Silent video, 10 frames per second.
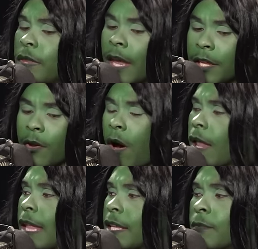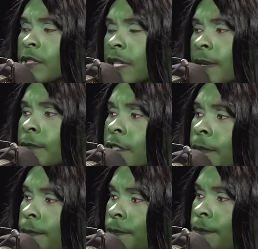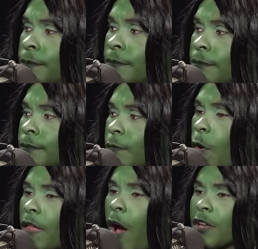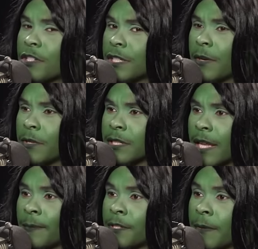Thank you. All I did was lips, or all she no, did was lips. Some,